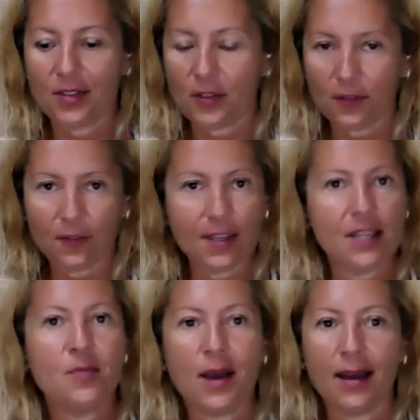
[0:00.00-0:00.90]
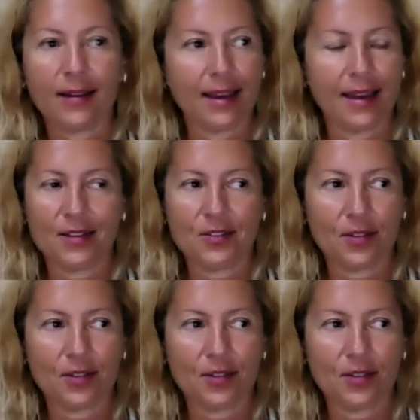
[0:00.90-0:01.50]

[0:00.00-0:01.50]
the feedback and